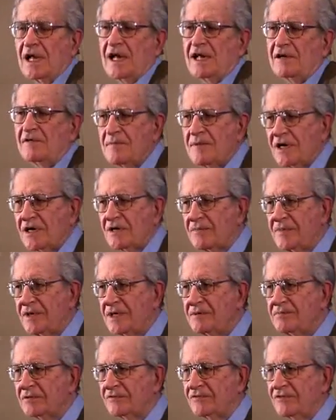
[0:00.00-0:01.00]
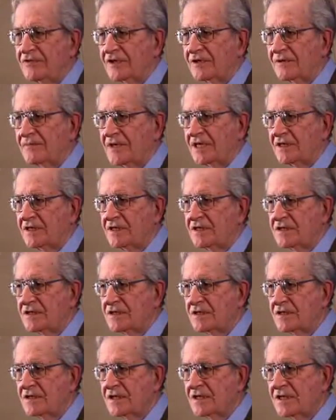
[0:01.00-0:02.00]
Well, how do American people feel about
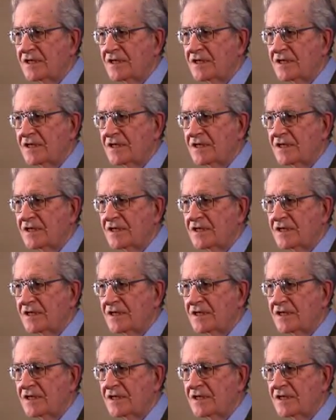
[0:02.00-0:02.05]
this?